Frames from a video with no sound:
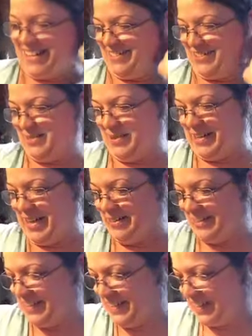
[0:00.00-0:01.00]
I don't know what
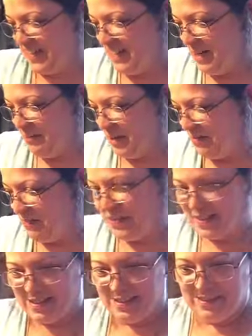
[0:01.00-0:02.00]
else to say it, but
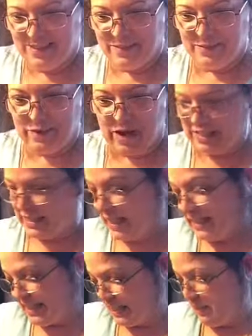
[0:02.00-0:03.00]
fried
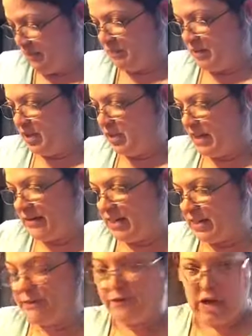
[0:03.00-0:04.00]
taste. Giving
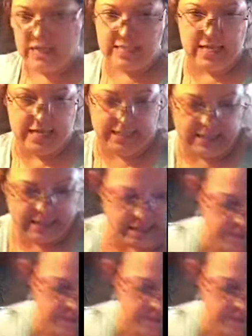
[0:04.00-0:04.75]
it a fried taste.